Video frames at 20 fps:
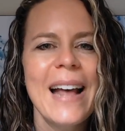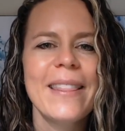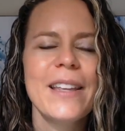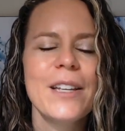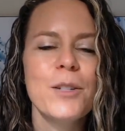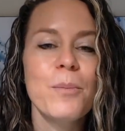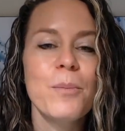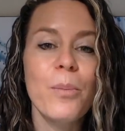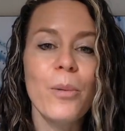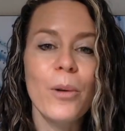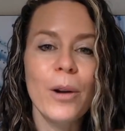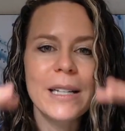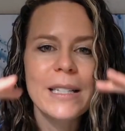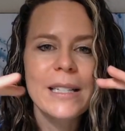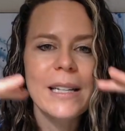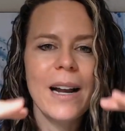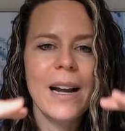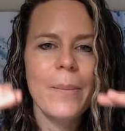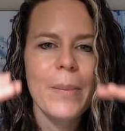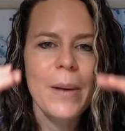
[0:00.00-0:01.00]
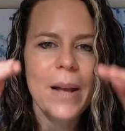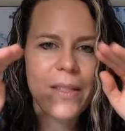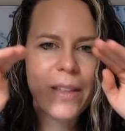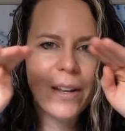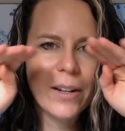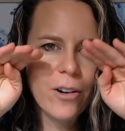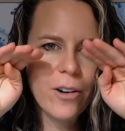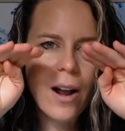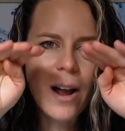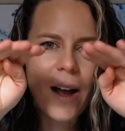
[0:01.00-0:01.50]
This brings it up, and
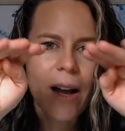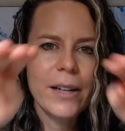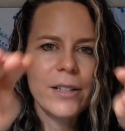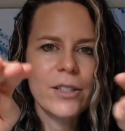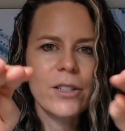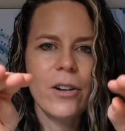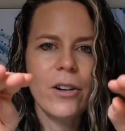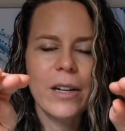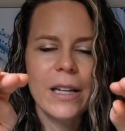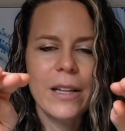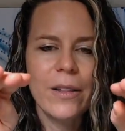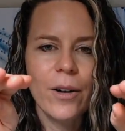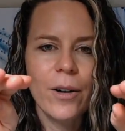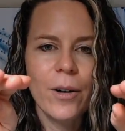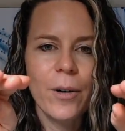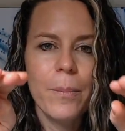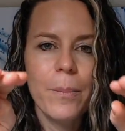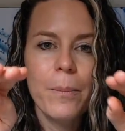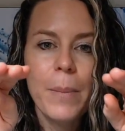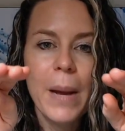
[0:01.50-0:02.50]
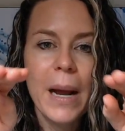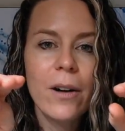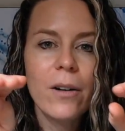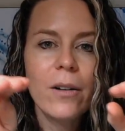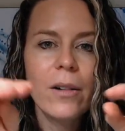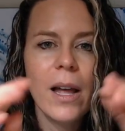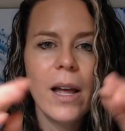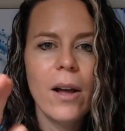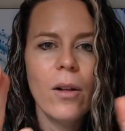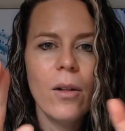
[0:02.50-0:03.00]
then your eyes are either
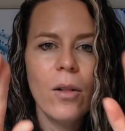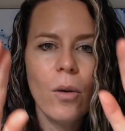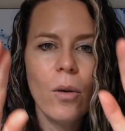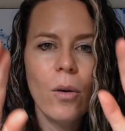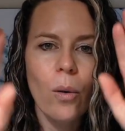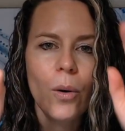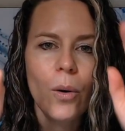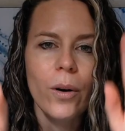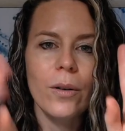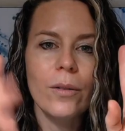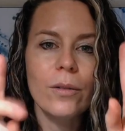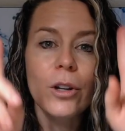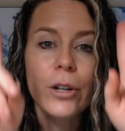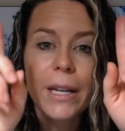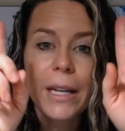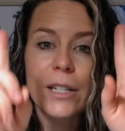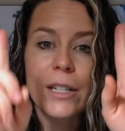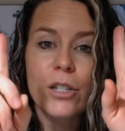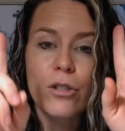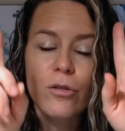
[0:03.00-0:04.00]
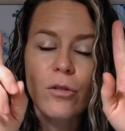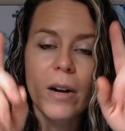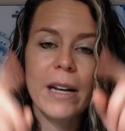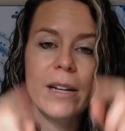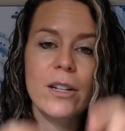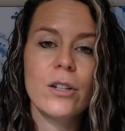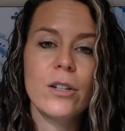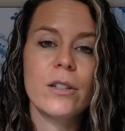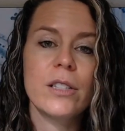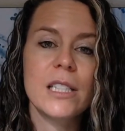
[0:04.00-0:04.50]
parallel or looking straight,